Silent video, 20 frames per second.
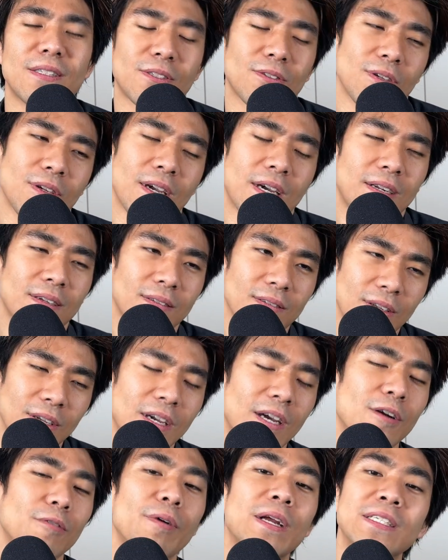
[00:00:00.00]
So you
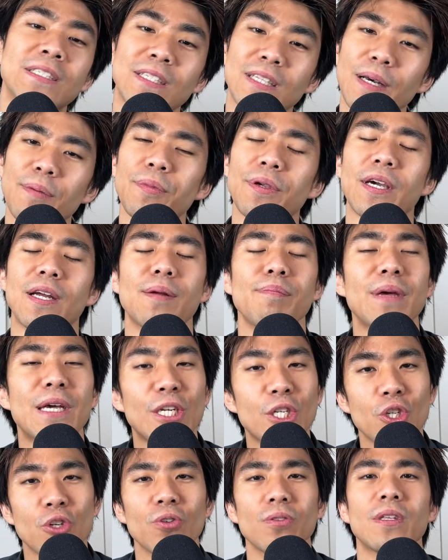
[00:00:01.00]
gotta rest up, you gotta make
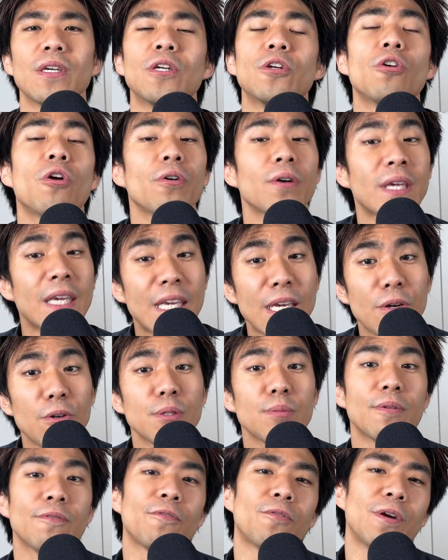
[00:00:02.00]
sure that you're all
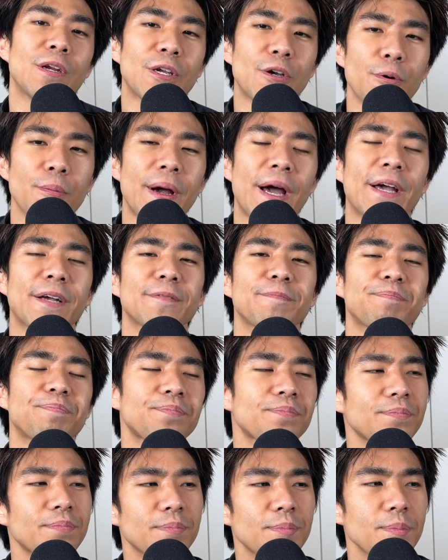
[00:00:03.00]
healed before you go back.
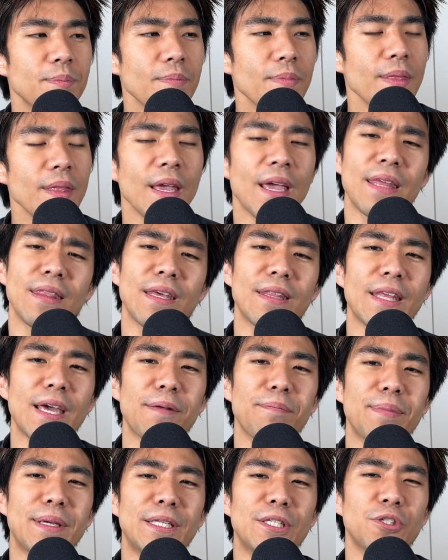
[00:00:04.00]
And then
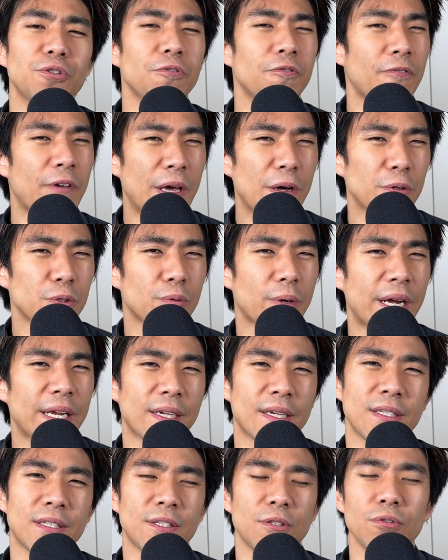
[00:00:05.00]
that means you failed, right?
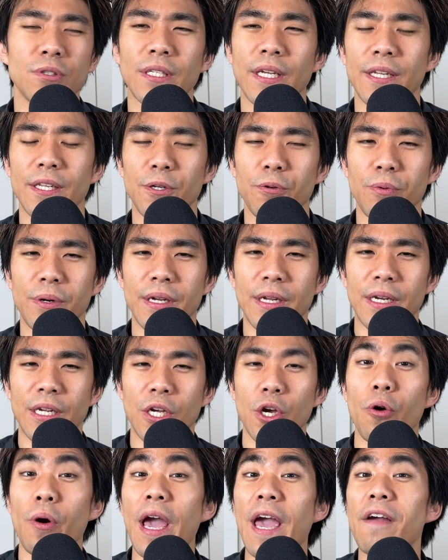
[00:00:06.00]
Because you said you were gonna
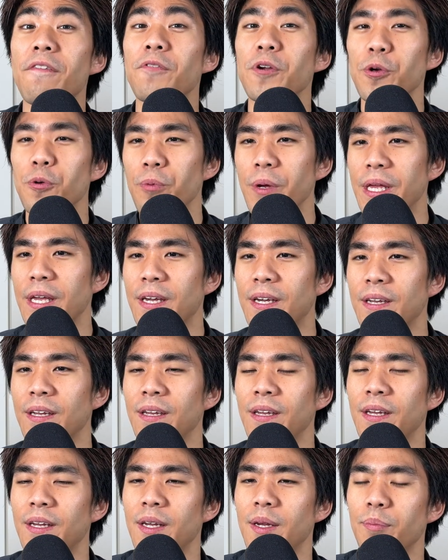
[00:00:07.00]
go every week,
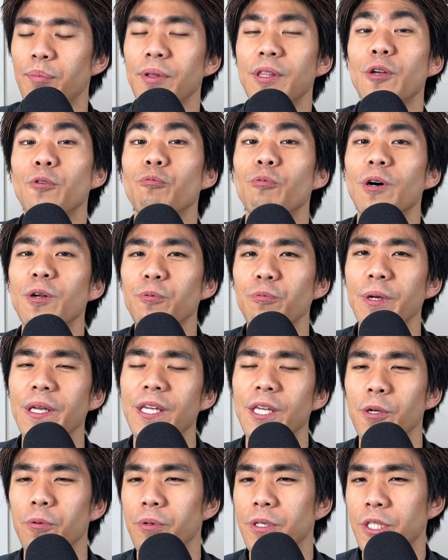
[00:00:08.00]
but then 1
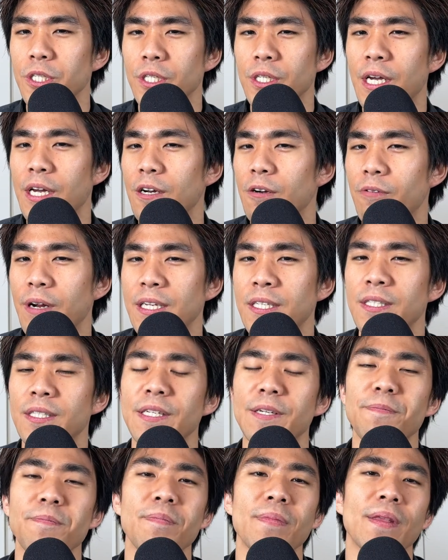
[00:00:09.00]
week you were just kind of
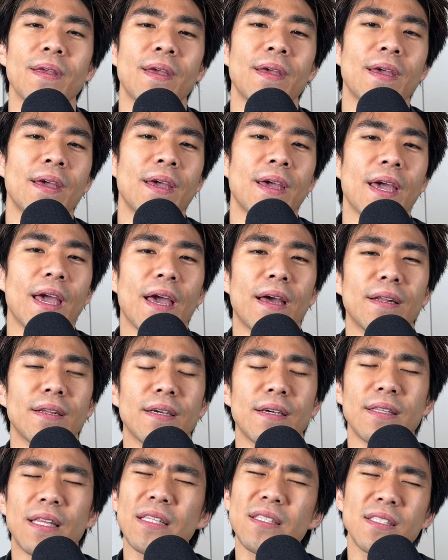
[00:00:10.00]
resting. And
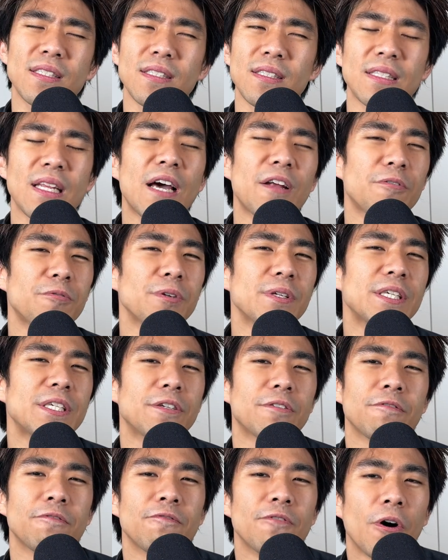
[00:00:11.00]
that's not really
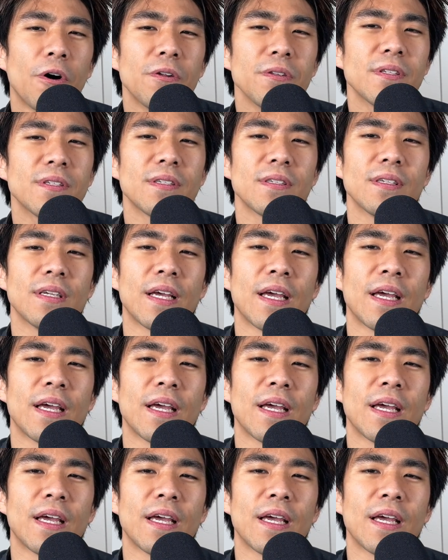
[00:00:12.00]
your fault.